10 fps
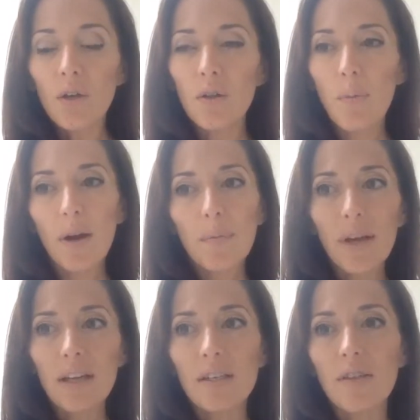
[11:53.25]
The bottom
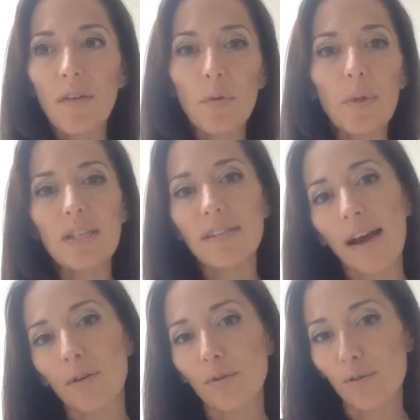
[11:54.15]
line is everybody
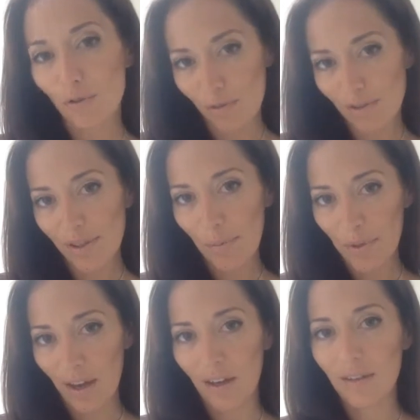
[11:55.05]
sells
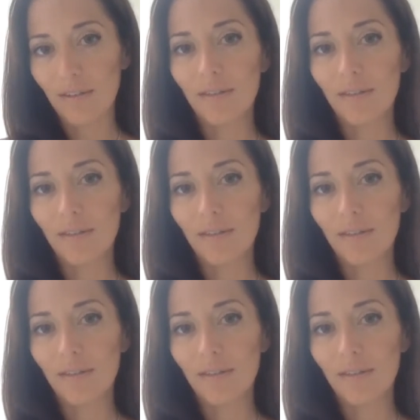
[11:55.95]
something.